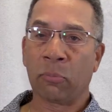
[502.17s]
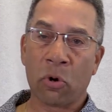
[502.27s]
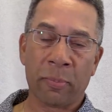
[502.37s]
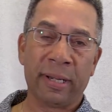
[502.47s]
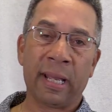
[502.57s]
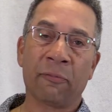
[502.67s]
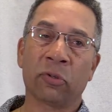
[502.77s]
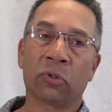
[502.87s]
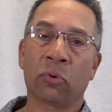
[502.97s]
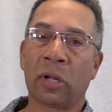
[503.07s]
Broke me down
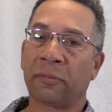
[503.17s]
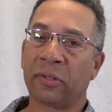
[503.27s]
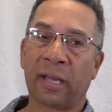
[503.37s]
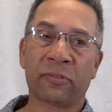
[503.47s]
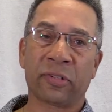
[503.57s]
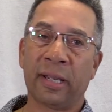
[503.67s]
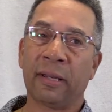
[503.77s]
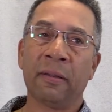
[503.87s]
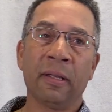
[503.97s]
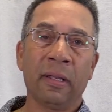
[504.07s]
for sure. I'll, I'll say
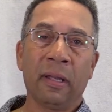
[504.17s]
it.